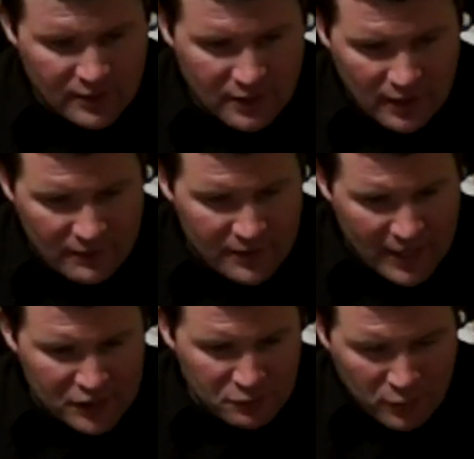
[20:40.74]
The
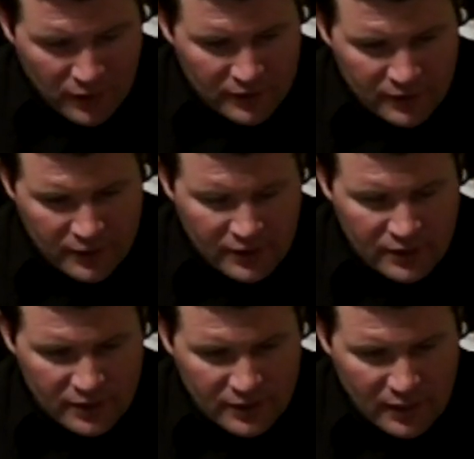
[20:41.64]
next one
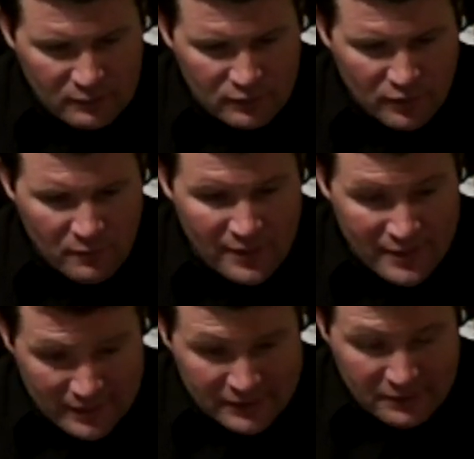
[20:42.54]
comes from
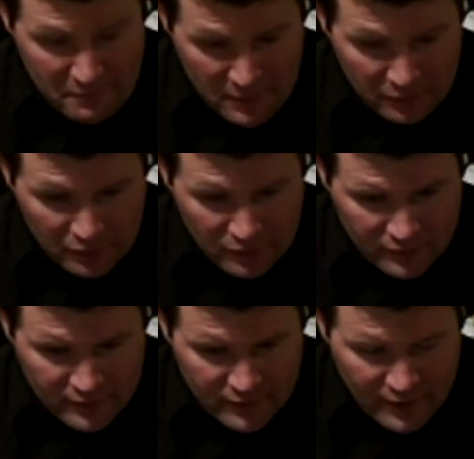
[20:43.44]
Dustin Miller,
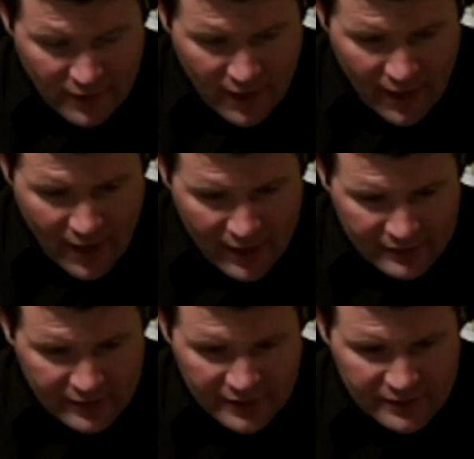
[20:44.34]

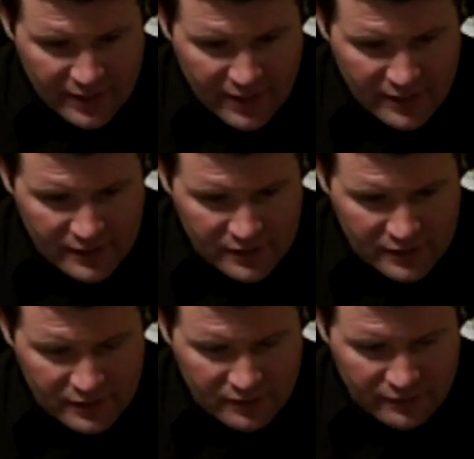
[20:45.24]
and he
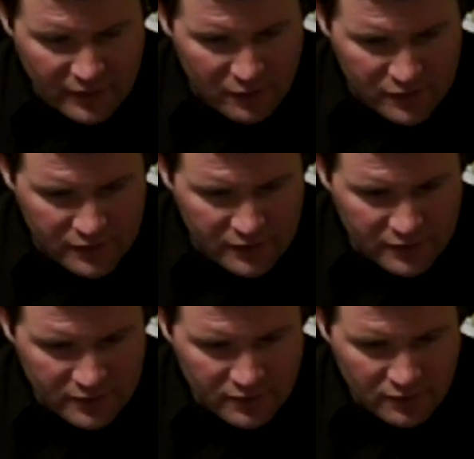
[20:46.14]
says, Fears,
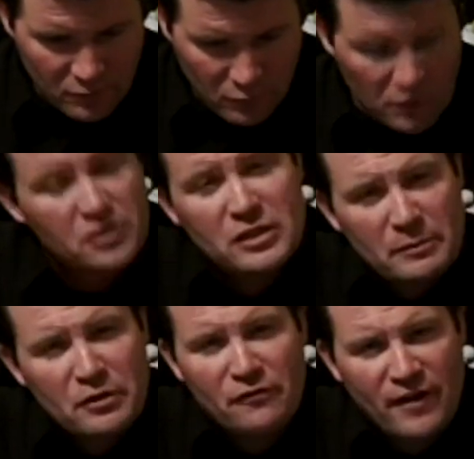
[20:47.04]
what are some
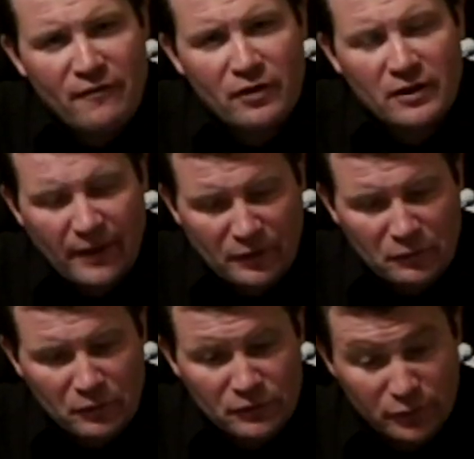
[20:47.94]
of your favorite
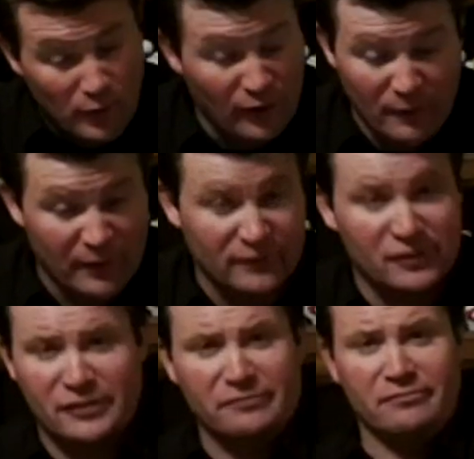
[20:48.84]
collectibles? Well, I mean,
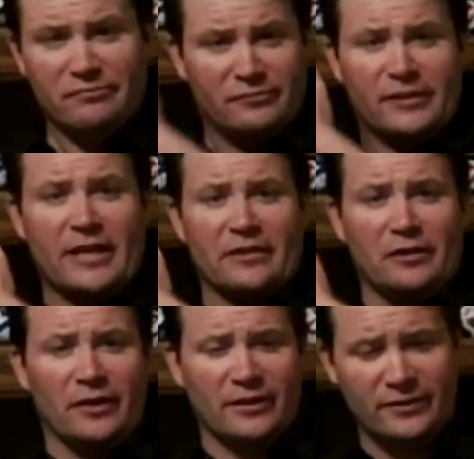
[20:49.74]
just take a
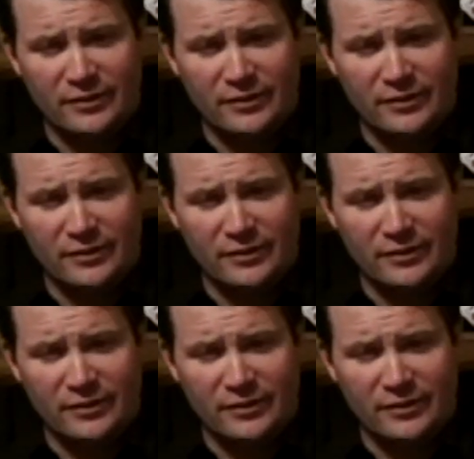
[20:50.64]
look.